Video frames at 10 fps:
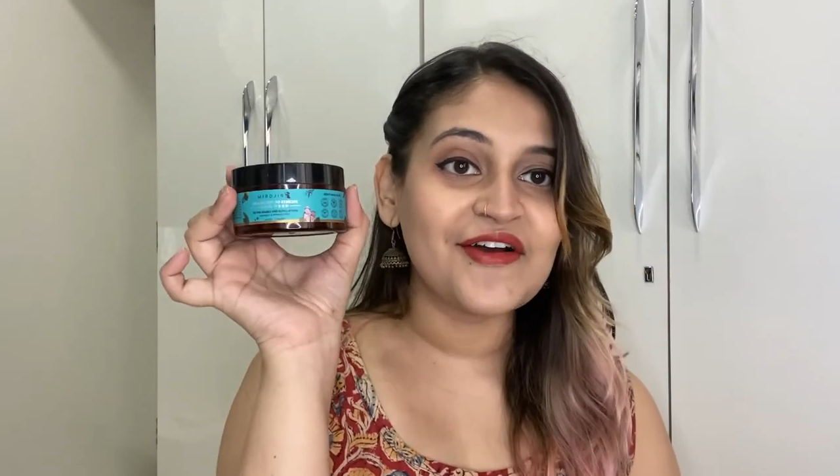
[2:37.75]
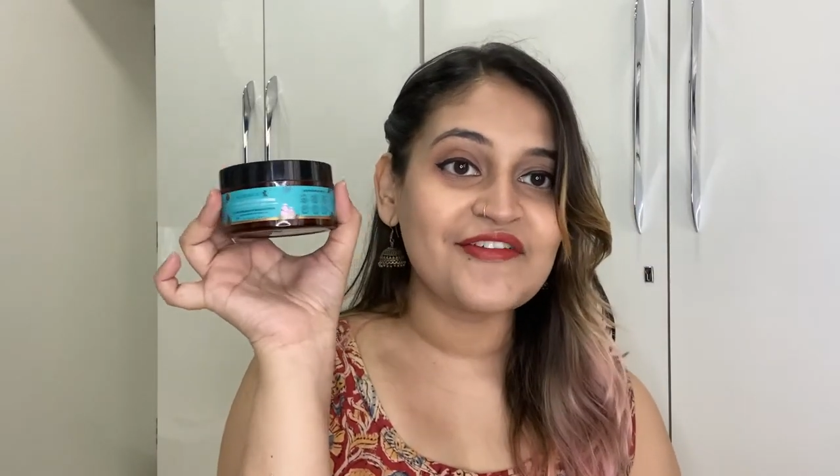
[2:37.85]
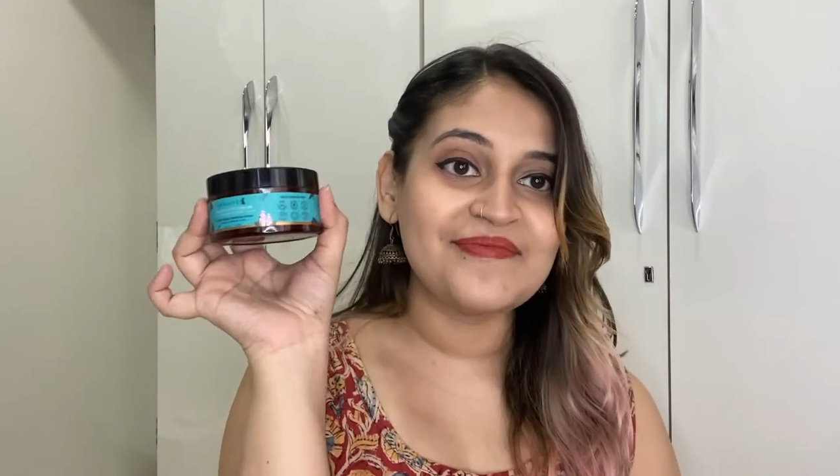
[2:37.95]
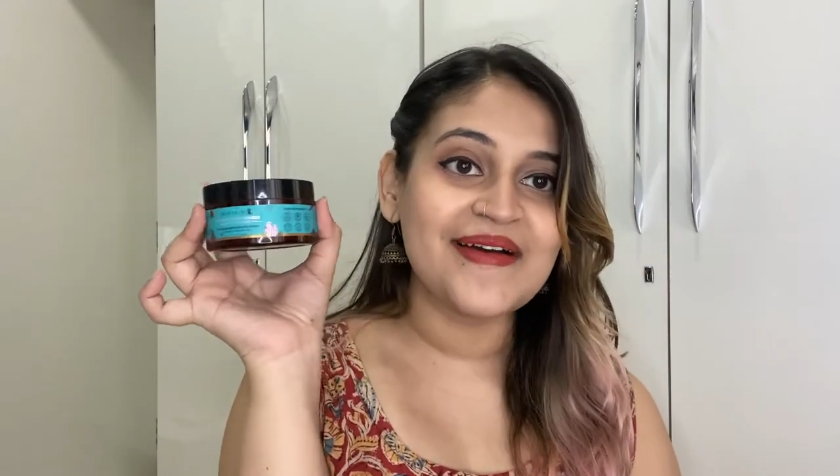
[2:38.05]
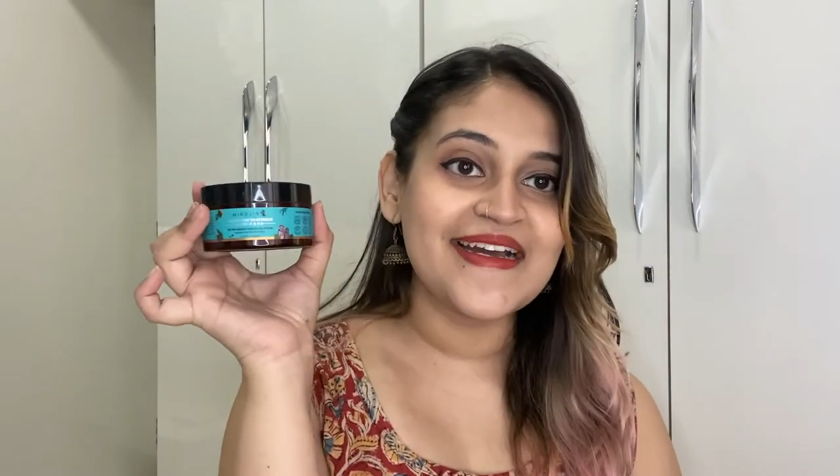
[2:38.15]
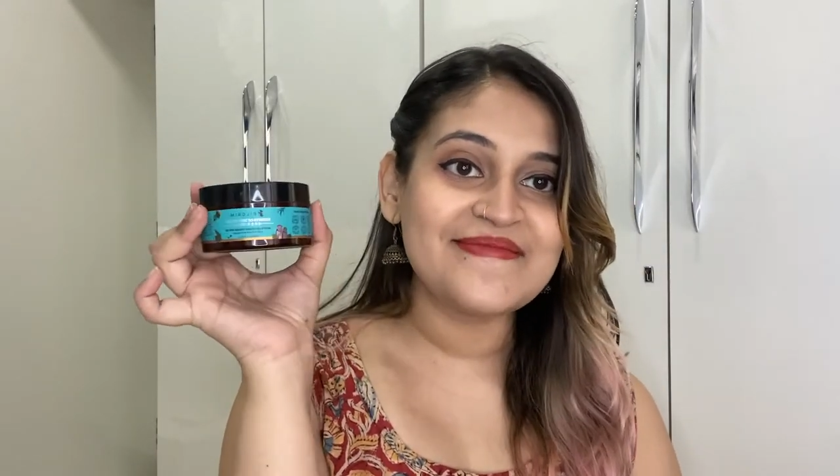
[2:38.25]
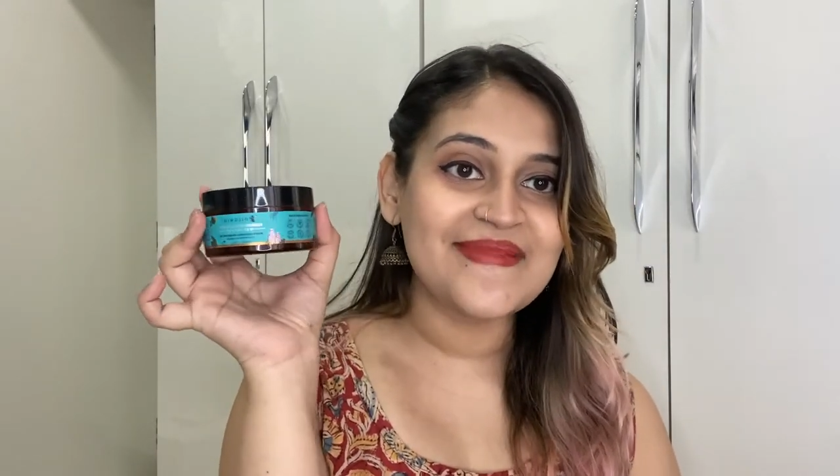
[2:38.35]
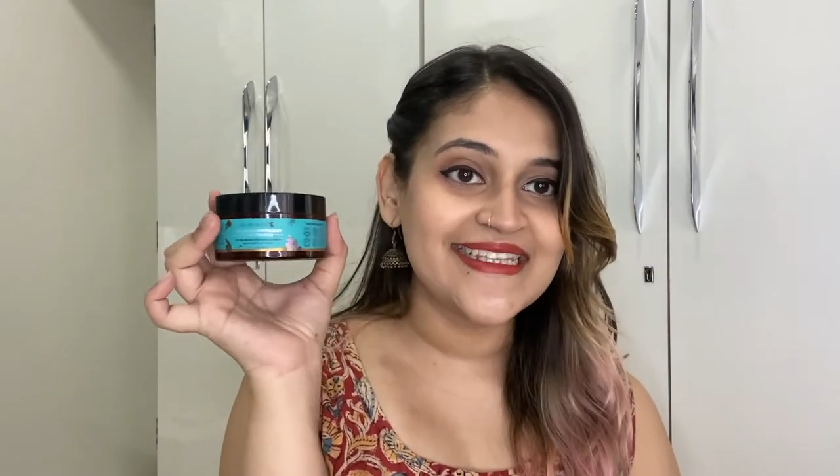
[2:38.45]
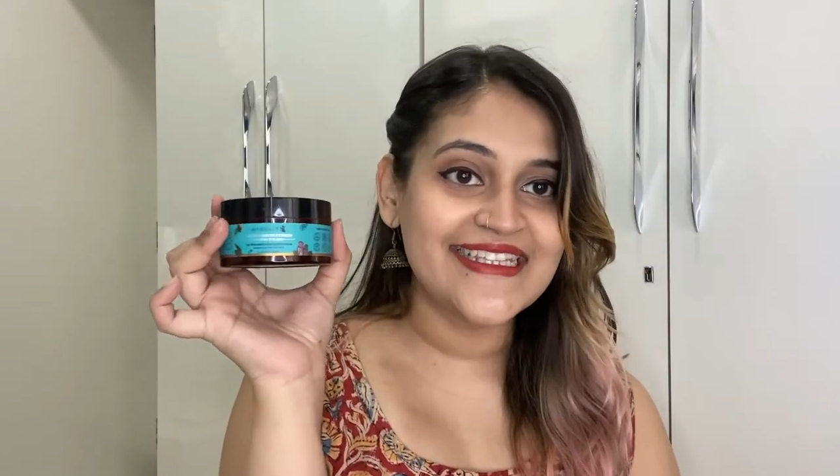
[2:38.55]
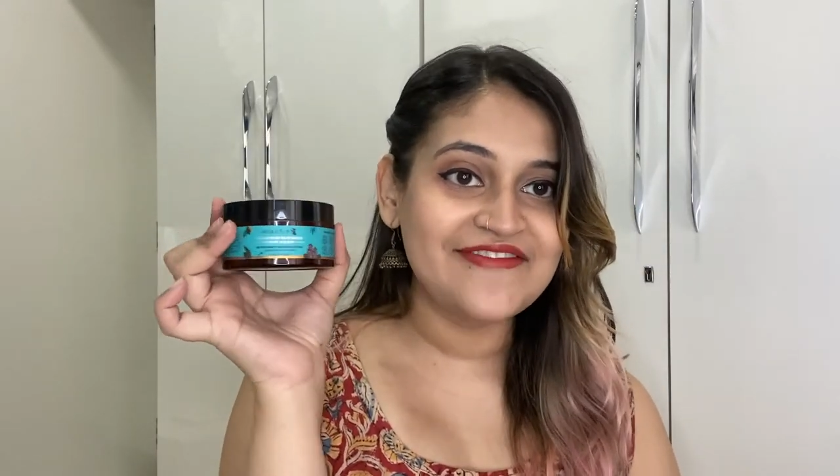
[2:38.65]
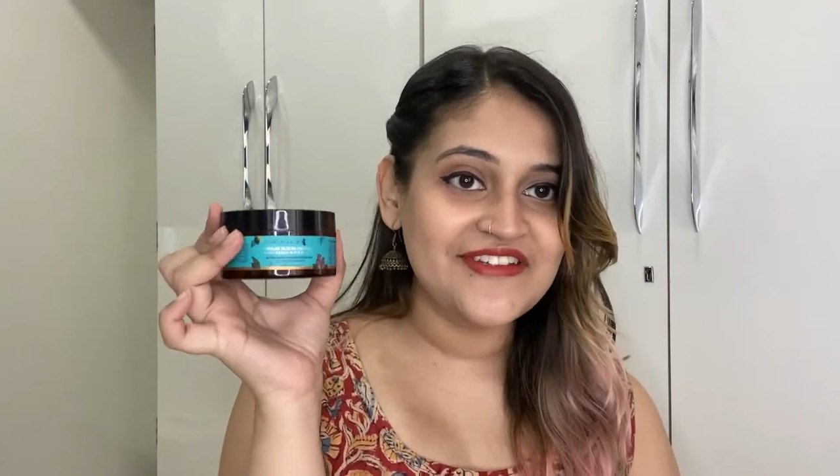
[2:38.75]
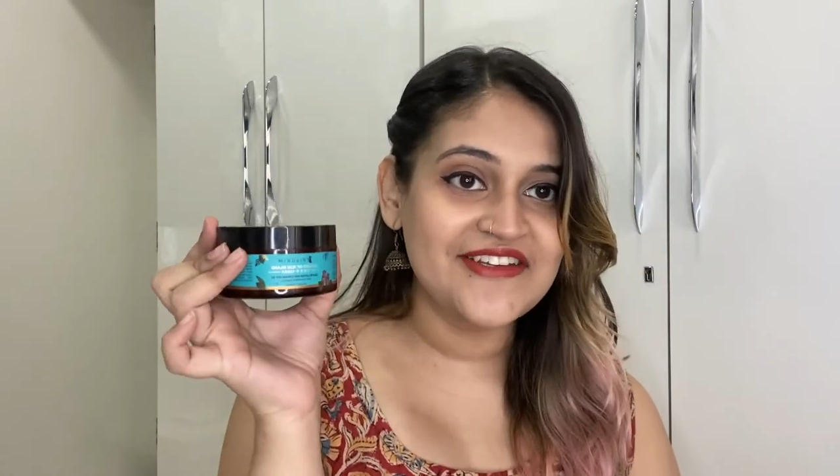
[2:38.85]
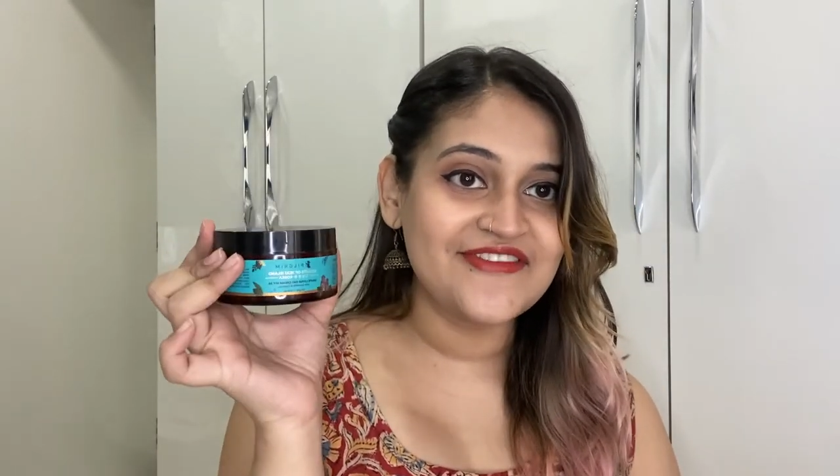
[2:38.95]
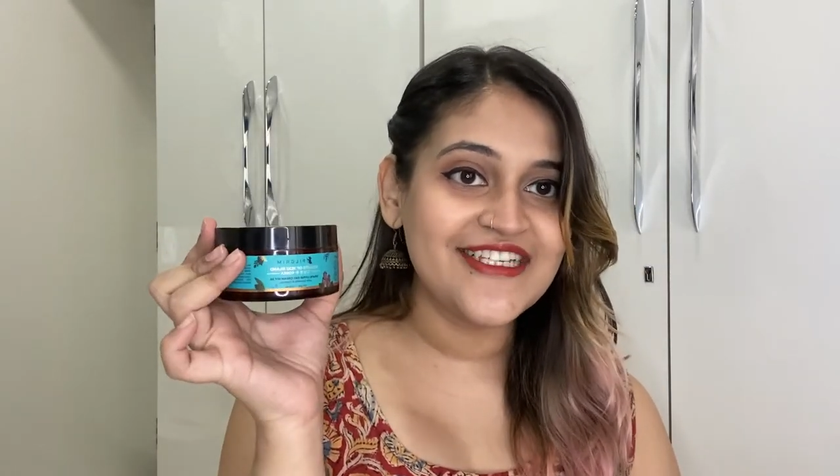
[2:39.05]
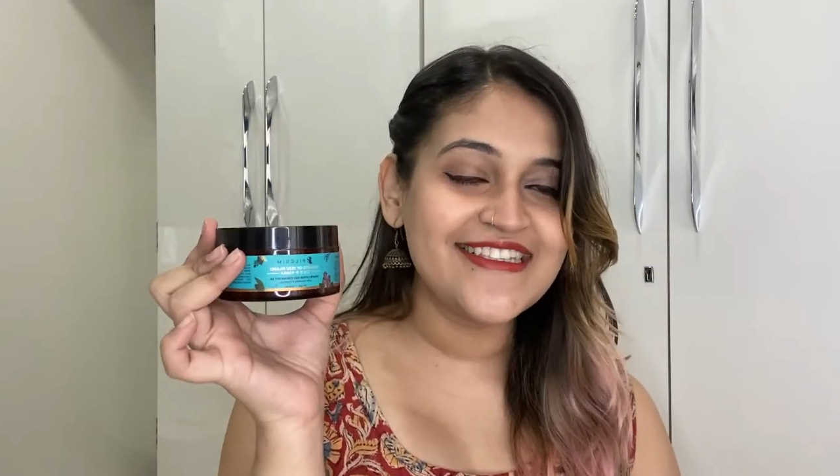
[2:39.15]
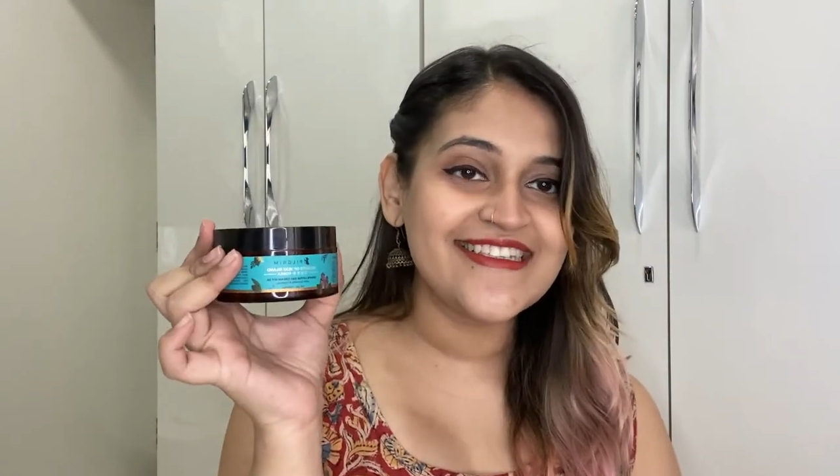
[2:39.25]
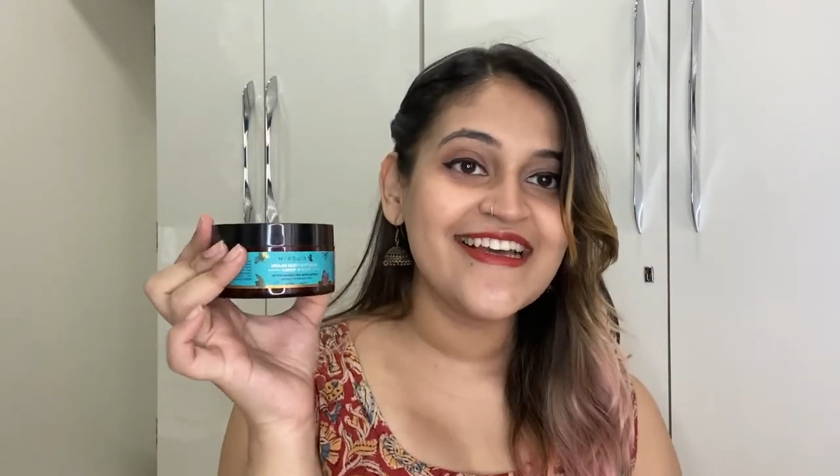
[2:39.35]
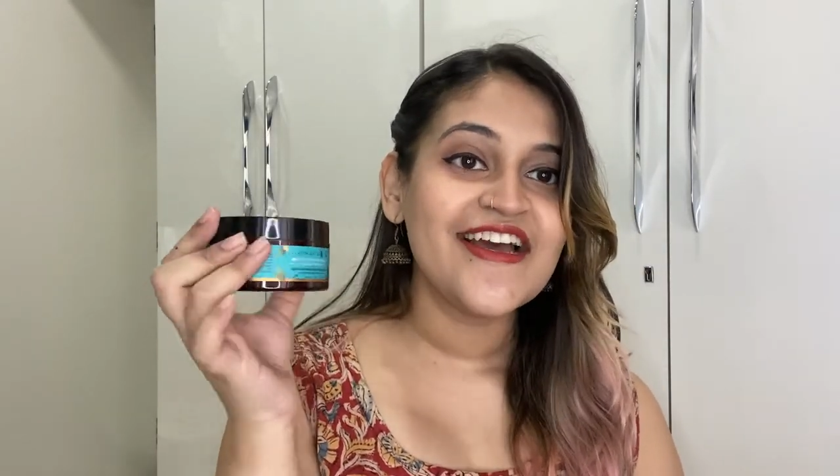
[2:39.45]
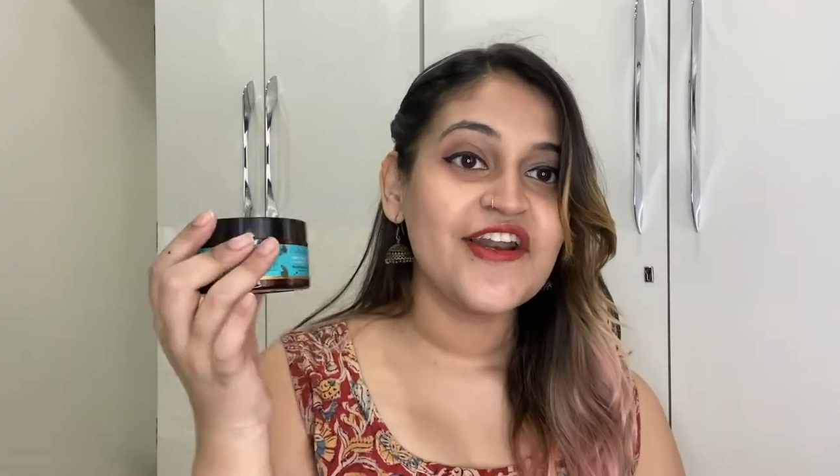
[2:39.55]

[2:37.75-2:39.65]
of my monthly favorites.